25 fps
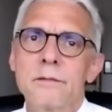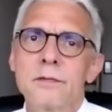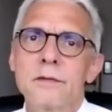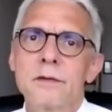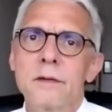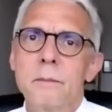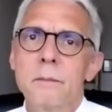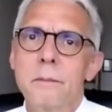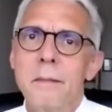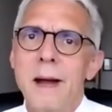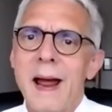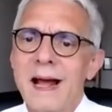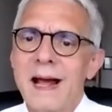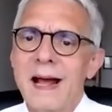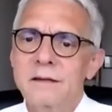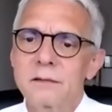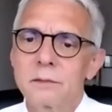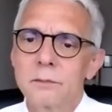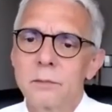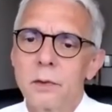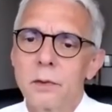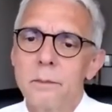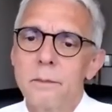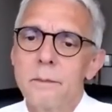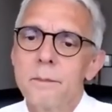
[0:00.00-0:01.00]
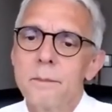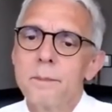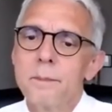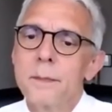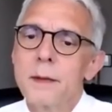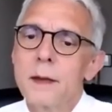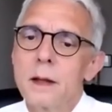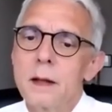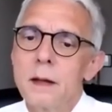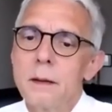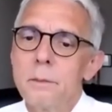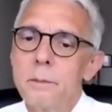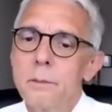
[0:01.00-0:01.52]
have the maximum
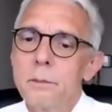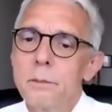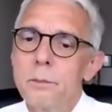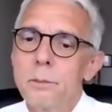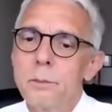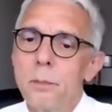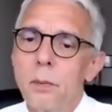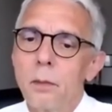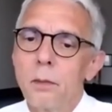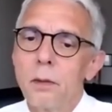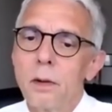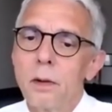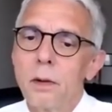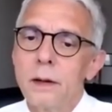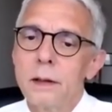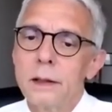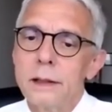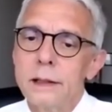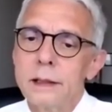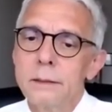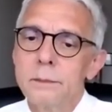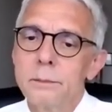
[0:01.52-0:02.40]
input, uh,